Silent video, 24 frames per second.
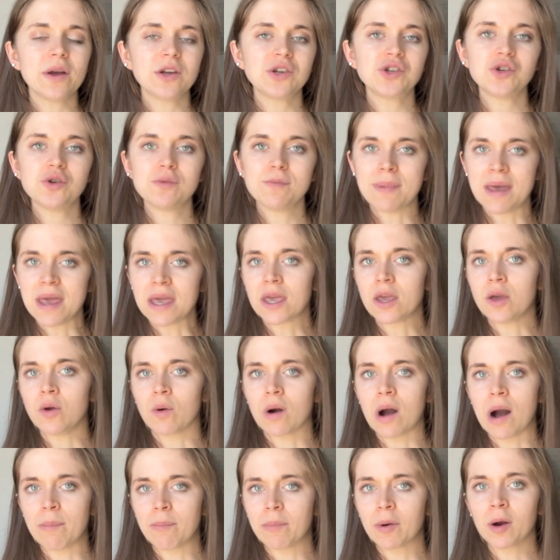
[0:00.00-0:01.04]
to make
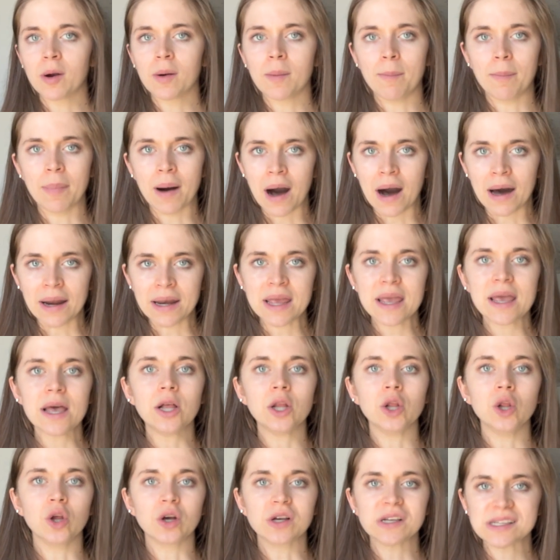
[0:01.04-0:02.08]
your upper body
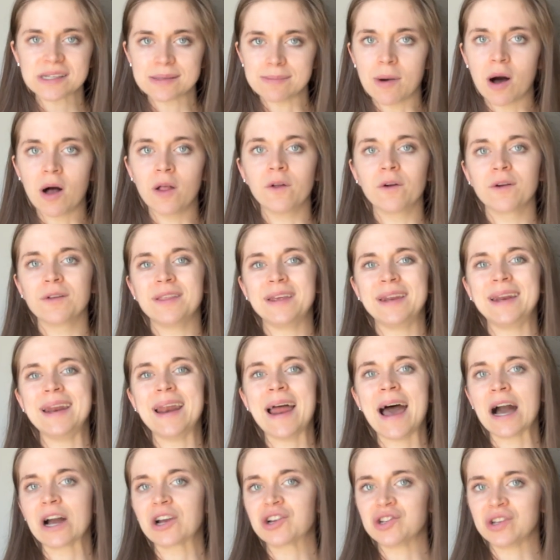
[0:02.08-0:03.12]
look smaller than it
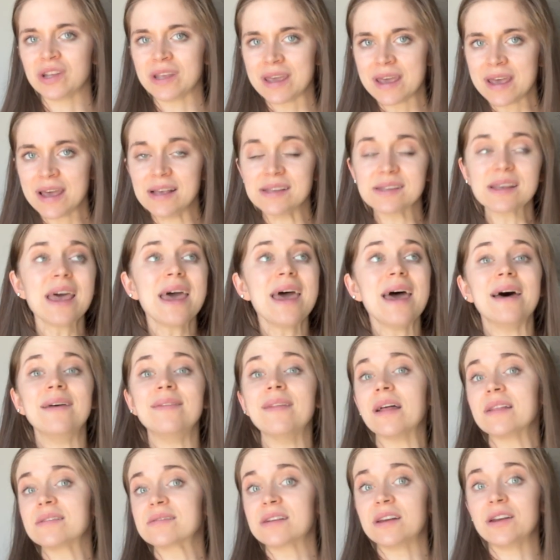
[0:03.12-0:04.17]
actually is, and
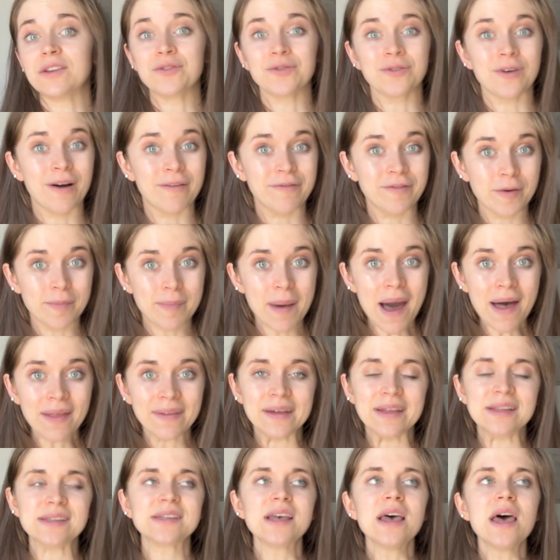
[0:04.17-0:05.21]
that's going to throw off your
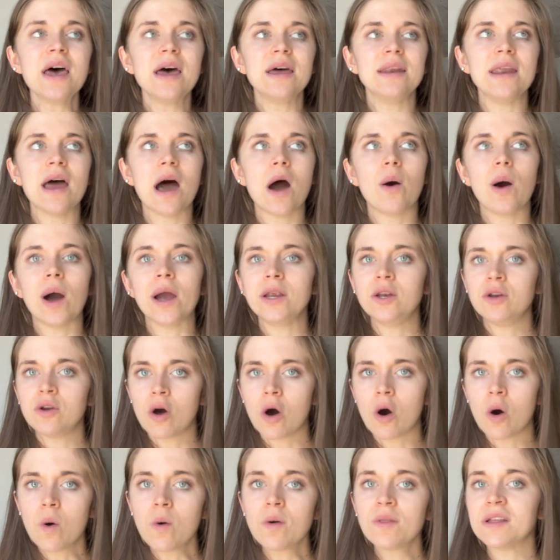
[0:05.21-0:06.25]
balance. Now, I
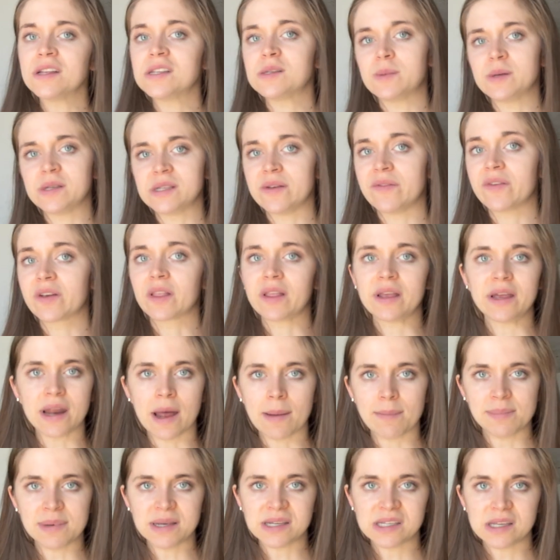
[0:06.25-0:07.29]
know that specifically at
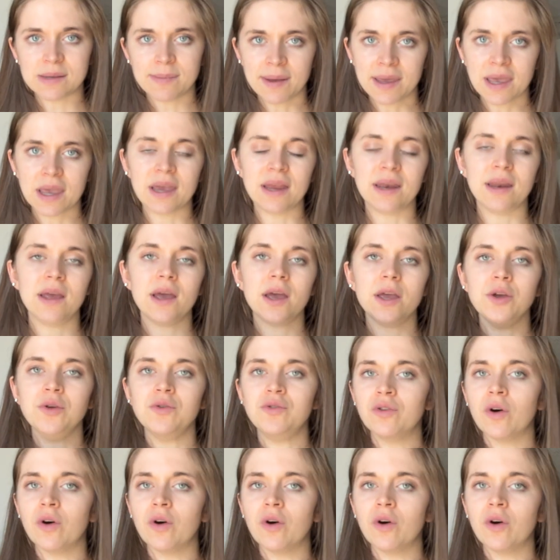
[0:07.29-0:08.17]
NPC Bikini, you